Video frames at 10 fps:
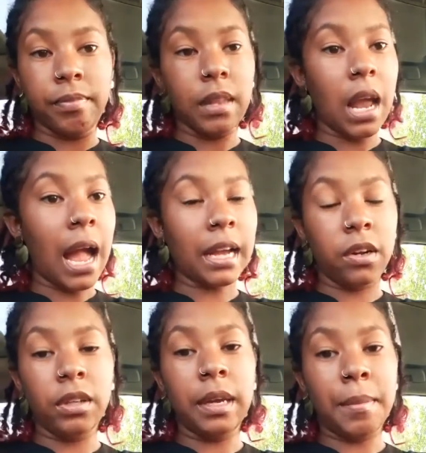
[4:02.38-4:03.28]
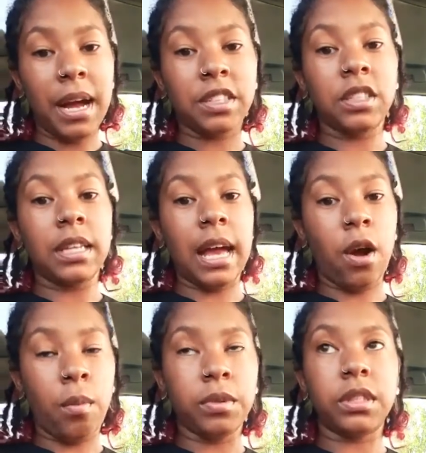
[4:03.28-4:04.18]
I can only imagine that
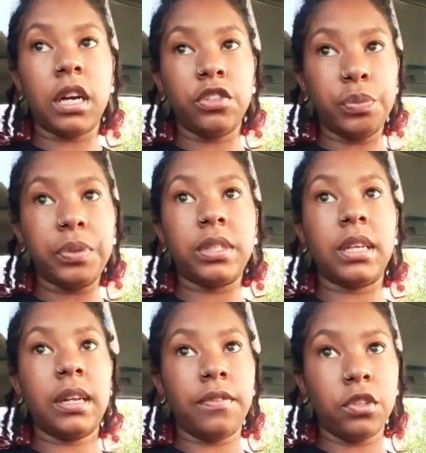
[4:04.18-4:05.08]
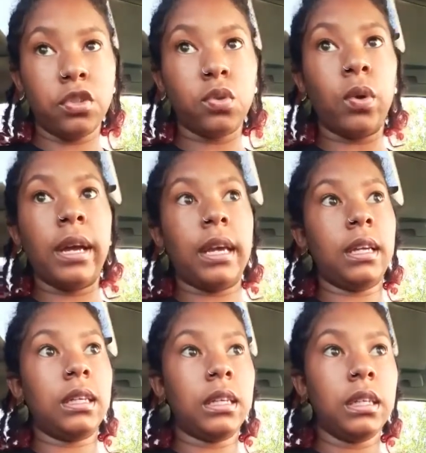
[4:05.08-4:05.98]
almost 100% of the soy
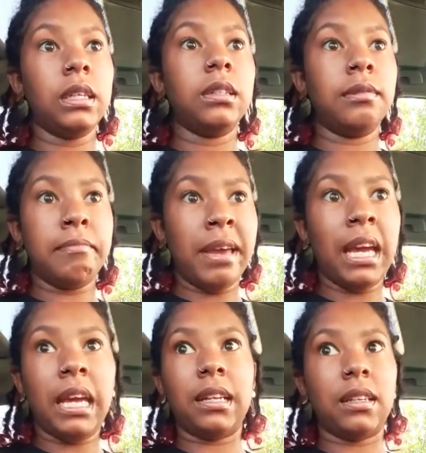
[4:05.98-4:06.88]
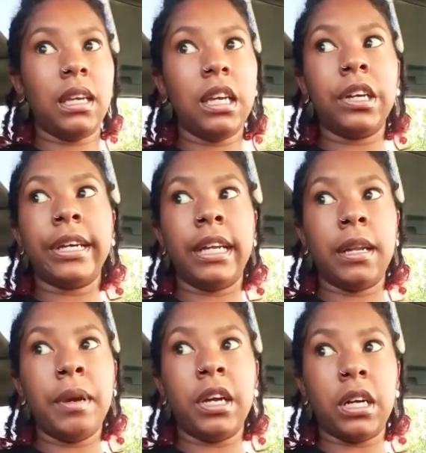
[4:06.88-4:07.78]
made here in
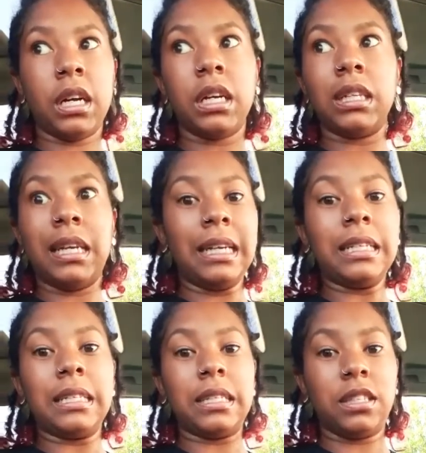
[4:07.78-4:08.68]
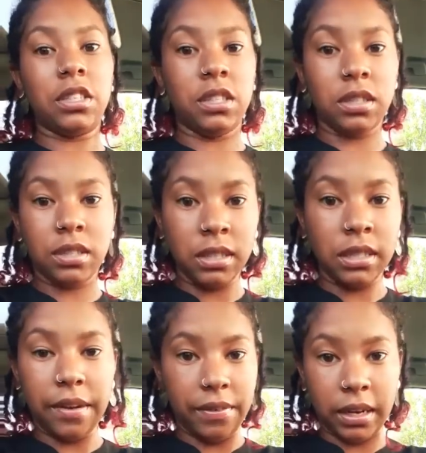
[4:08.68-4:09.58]
America is
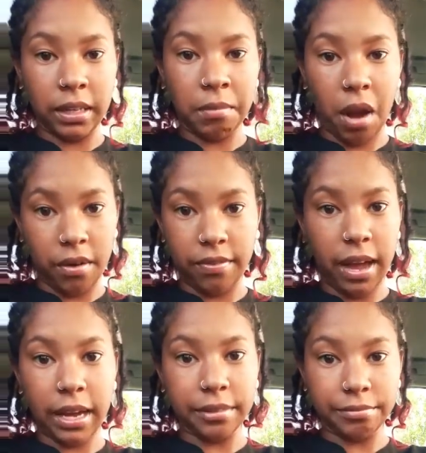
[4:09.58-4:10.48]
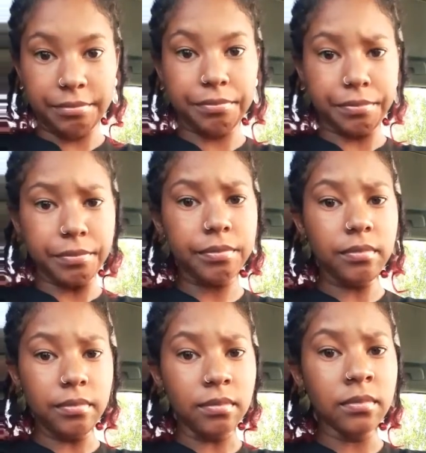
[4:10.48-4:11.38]
definitely modified,
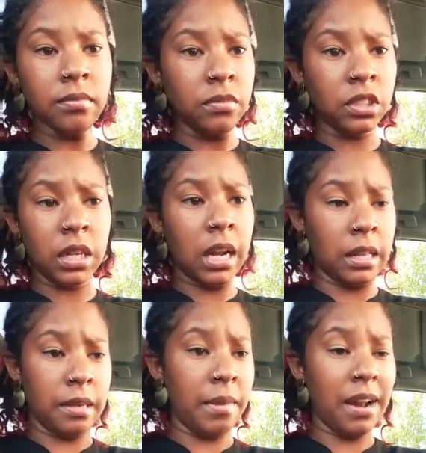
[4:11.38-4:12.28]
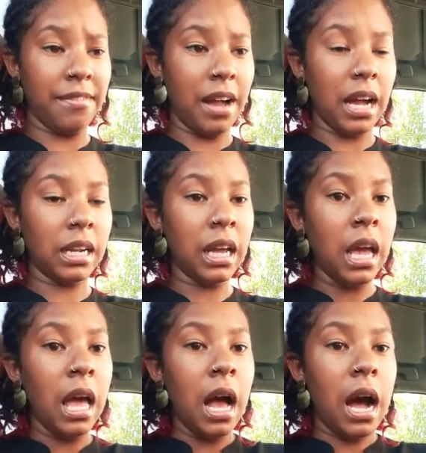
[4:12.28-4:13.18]
genetically modified.
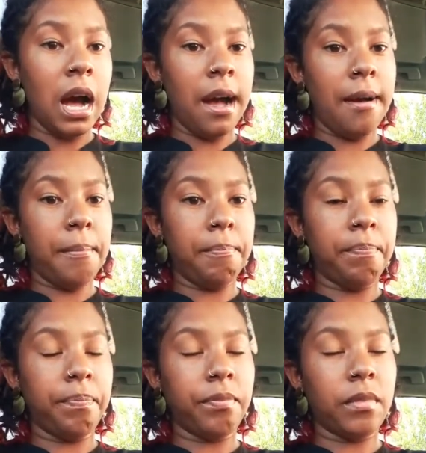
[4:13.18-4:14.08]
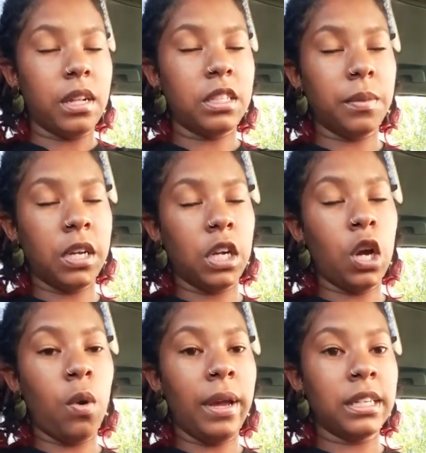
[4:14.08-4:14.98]
So we're going to
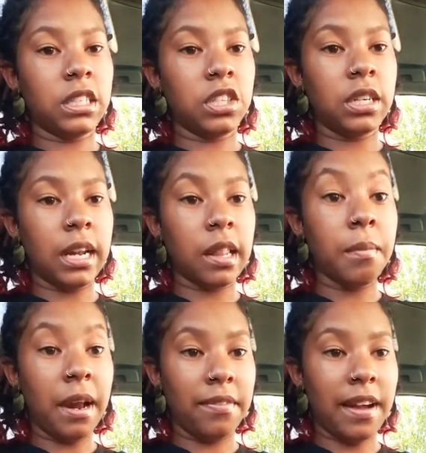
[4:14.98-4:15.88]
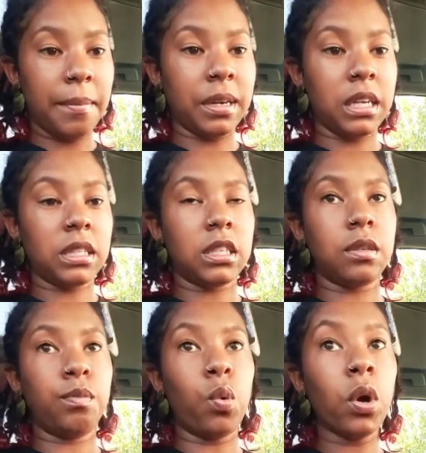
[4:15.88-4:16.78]
go into genetically modified because it's
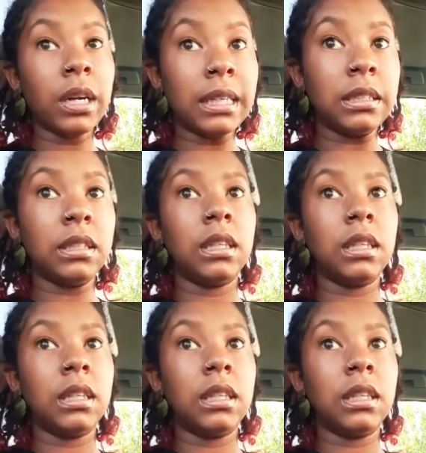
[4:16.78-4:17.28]
important